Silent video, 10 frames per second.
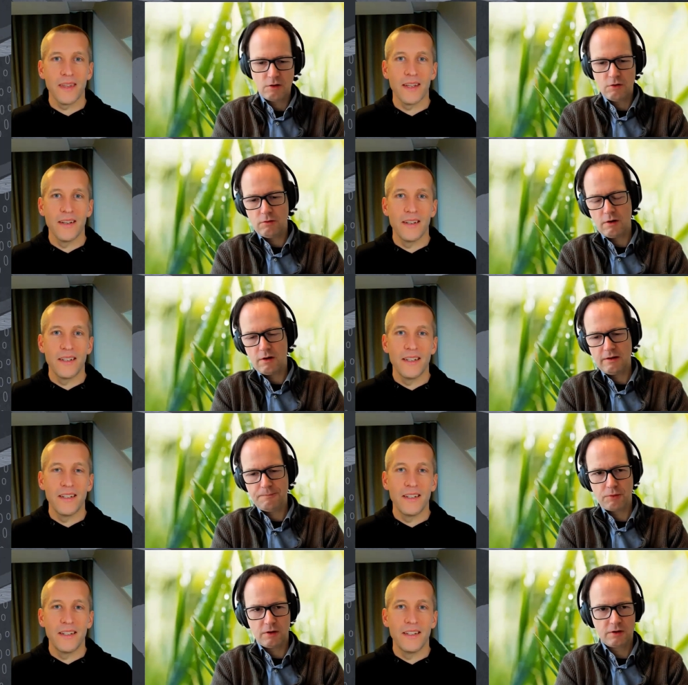Speaker 1: know uh, the
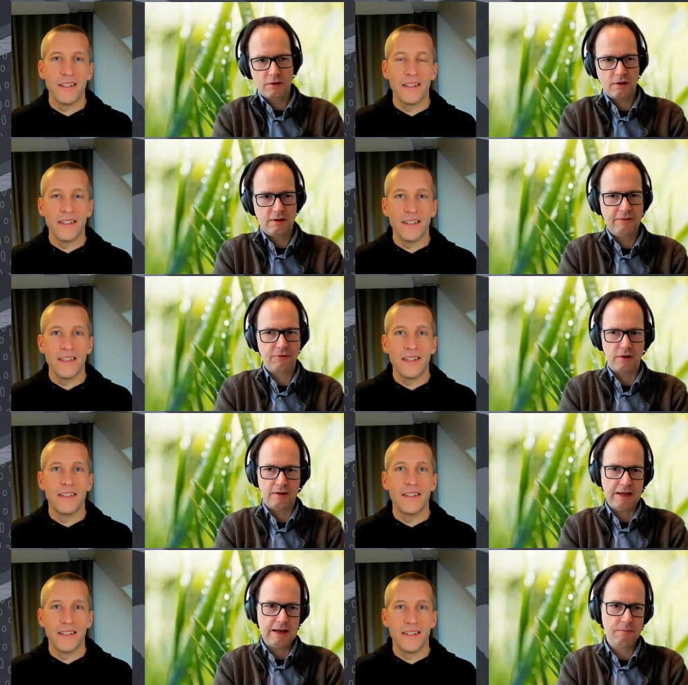product under a different
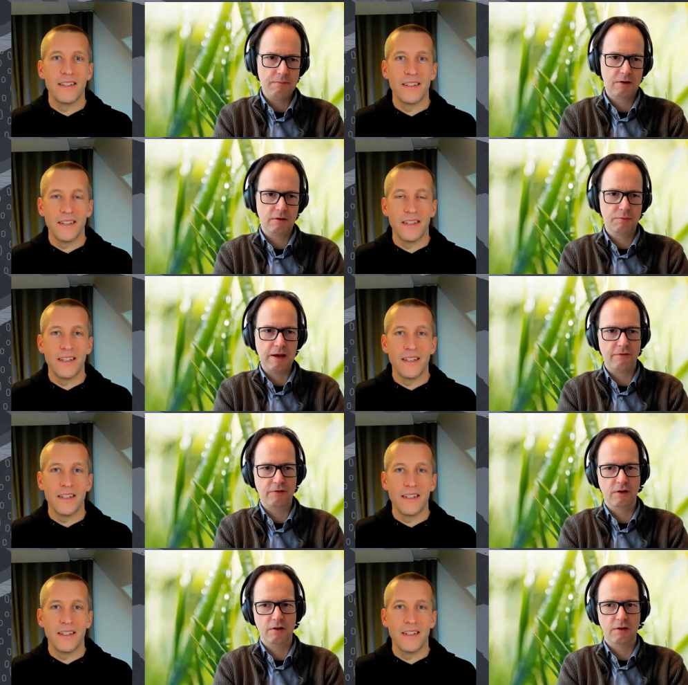name because we have
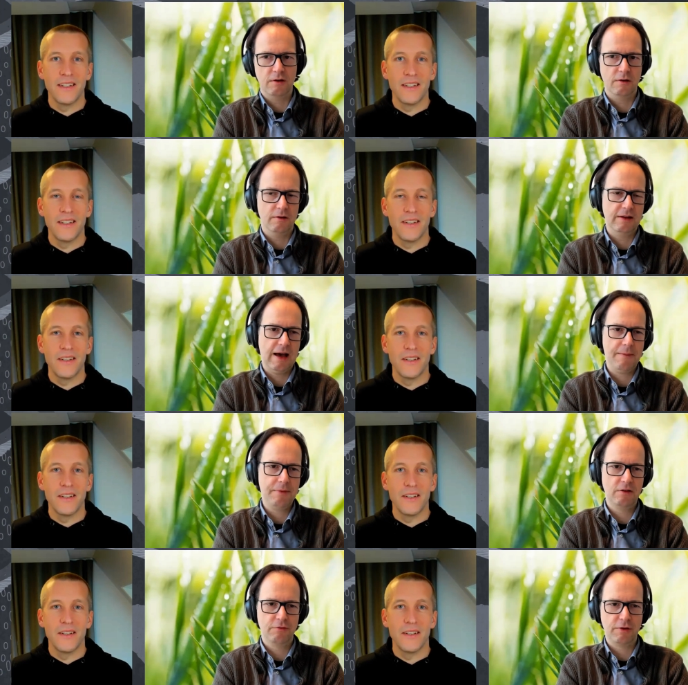the, the
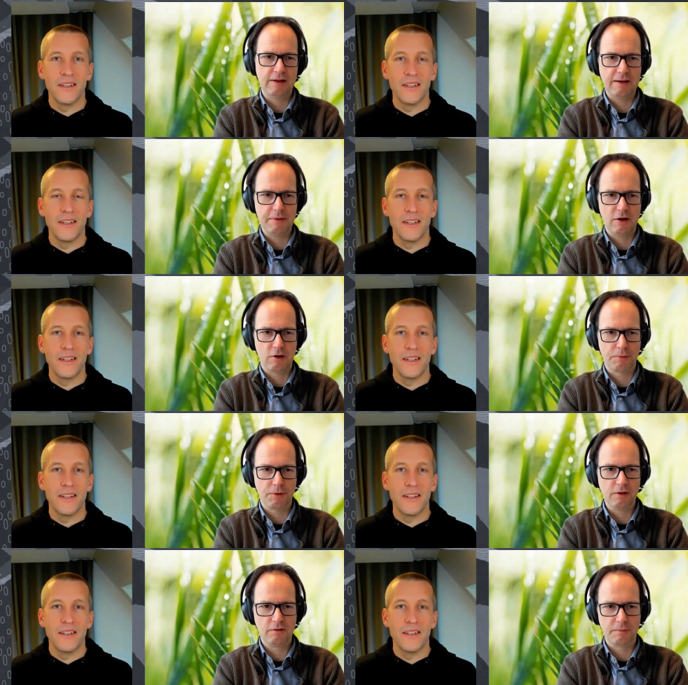habit of renaming our
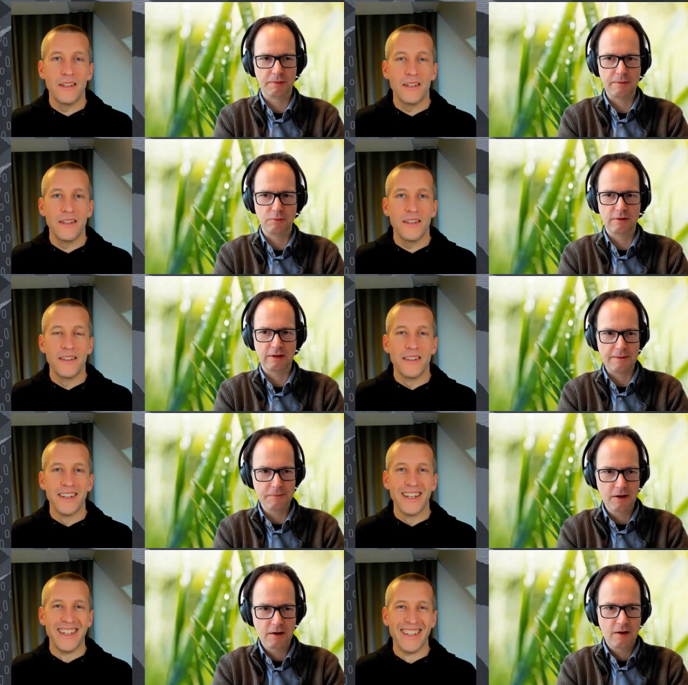products from time to time.
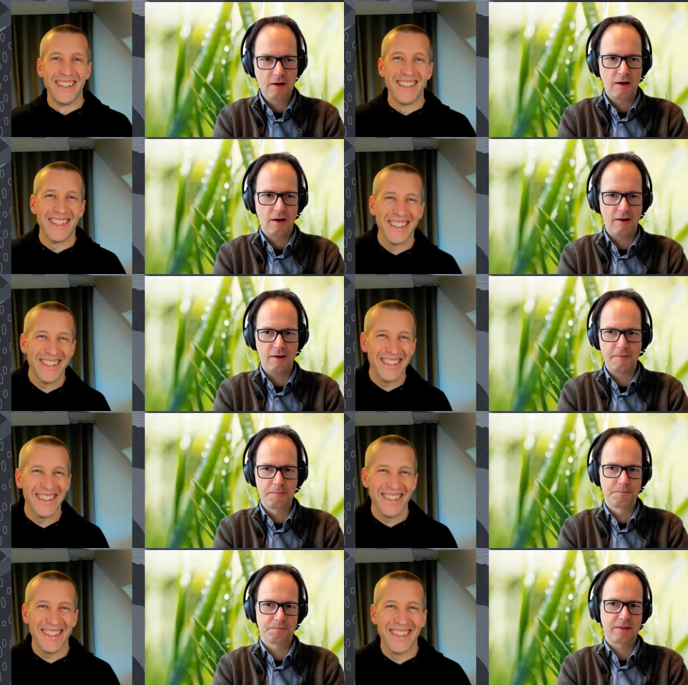
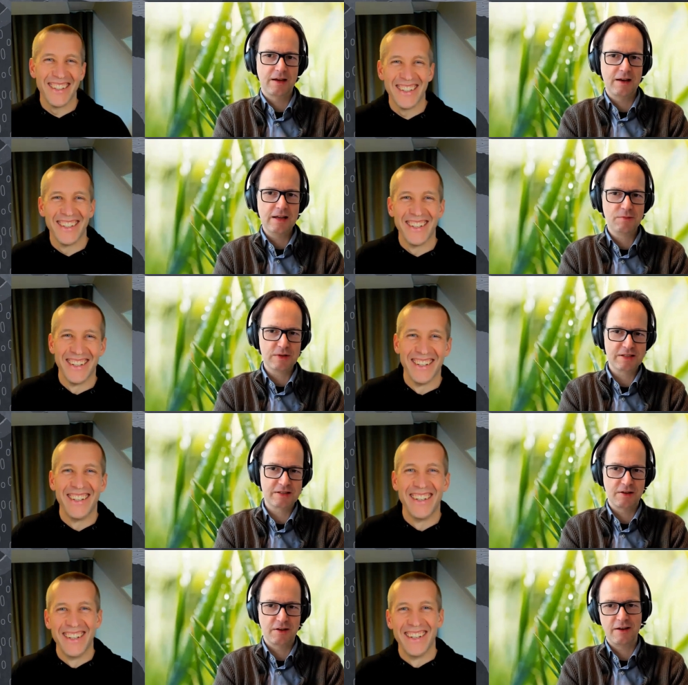Um, it
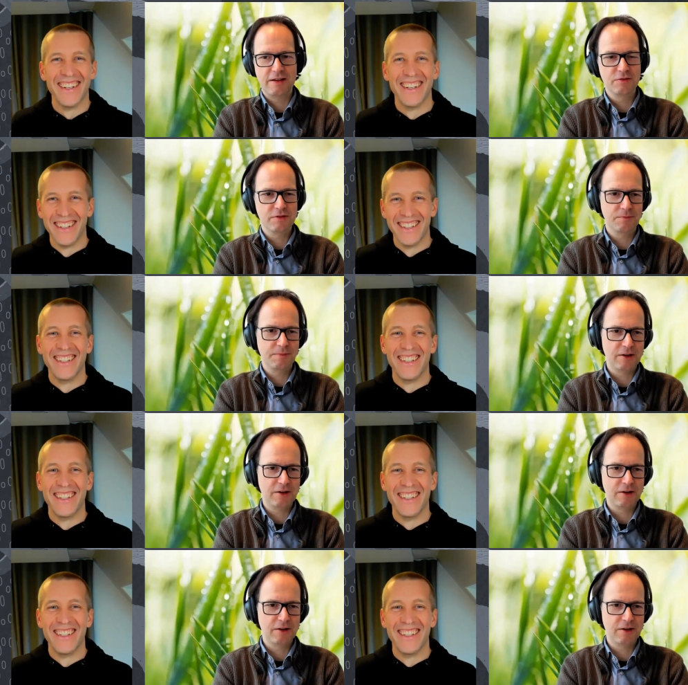was uh, it used to be